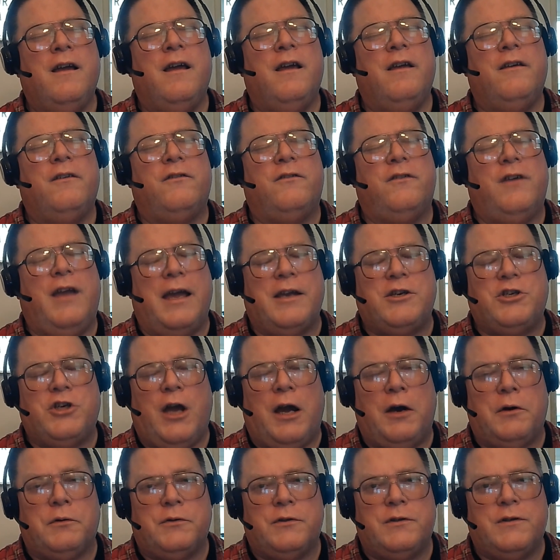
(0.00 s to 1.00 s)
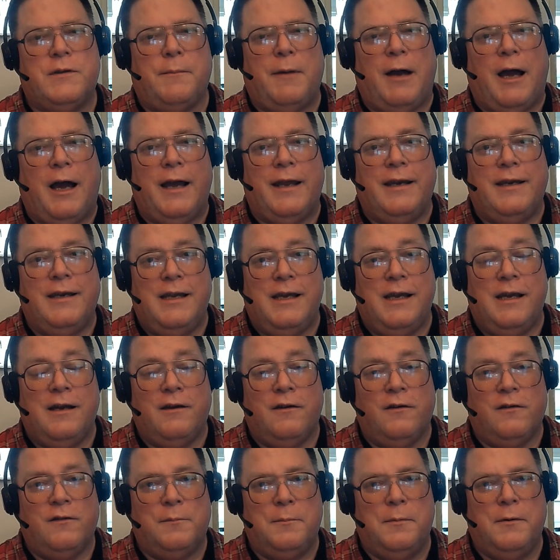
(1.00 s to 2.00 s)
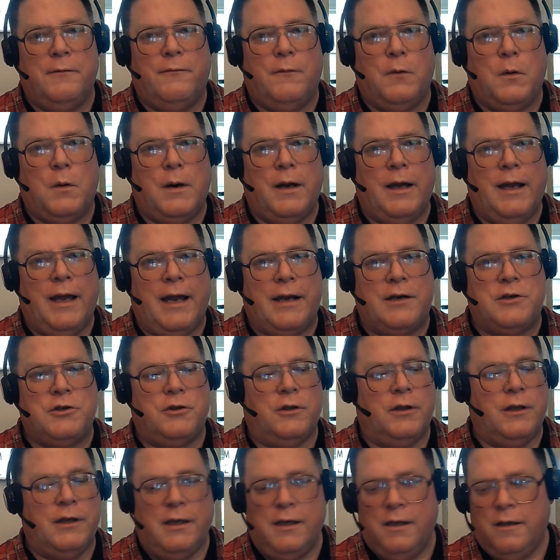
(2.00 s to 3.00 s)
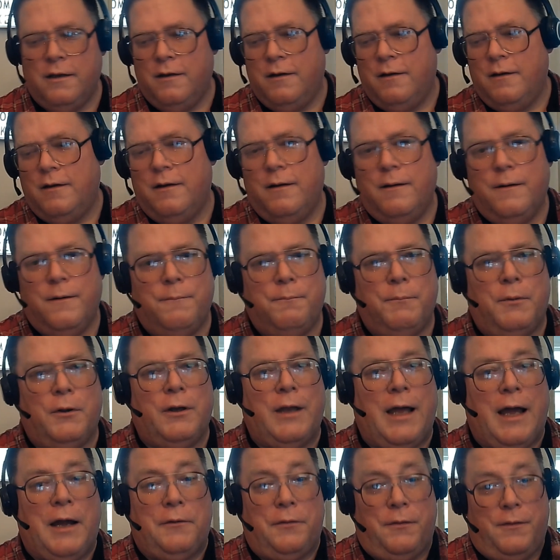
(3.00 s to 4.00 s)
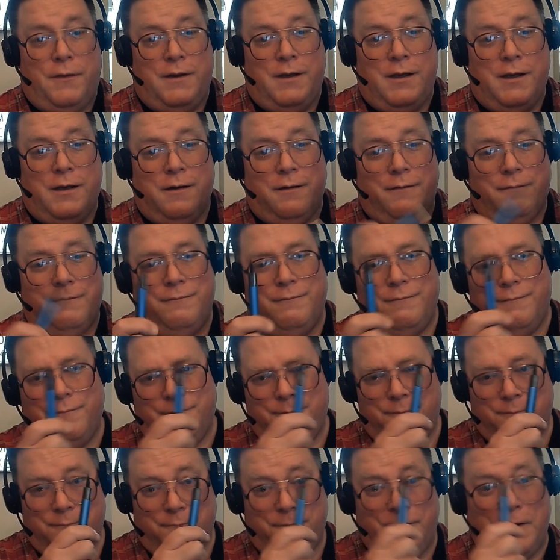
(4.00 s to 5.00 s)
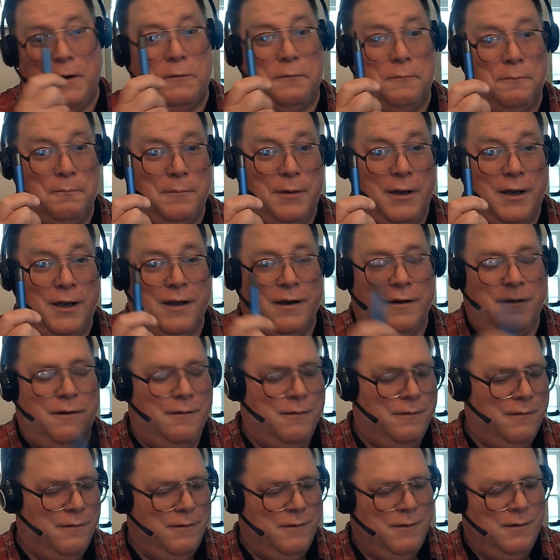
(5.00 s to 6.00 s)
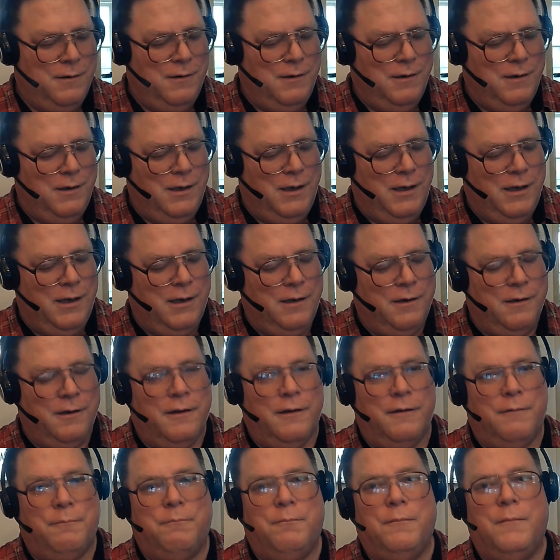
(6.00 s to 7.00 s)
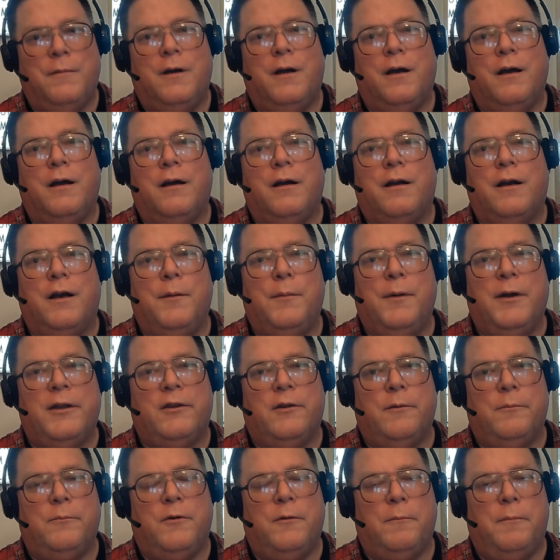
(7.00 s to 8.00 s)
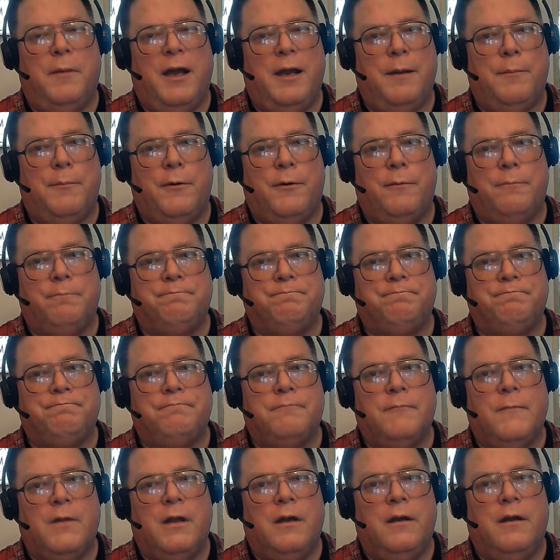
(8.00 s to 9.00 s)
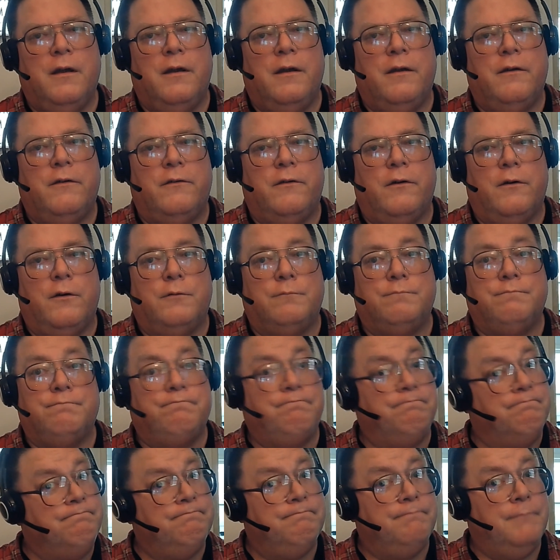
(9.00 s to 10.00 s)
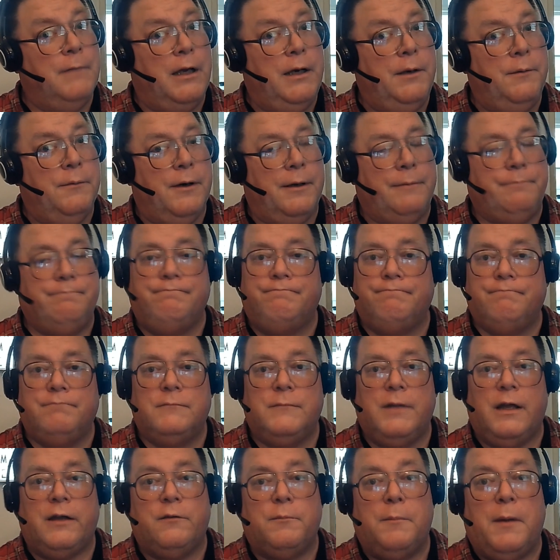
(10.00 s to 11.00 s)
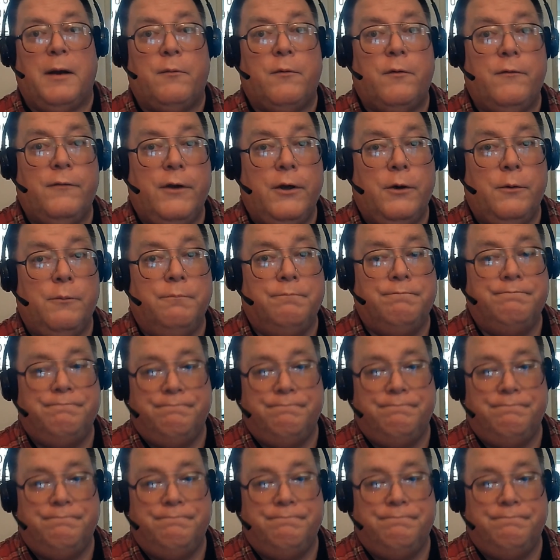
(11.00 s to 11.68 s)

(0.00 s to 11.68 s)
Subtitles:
sketch out some ideas before I actually pull out the fountain pen and commit them to paper. So anyway, that's my review.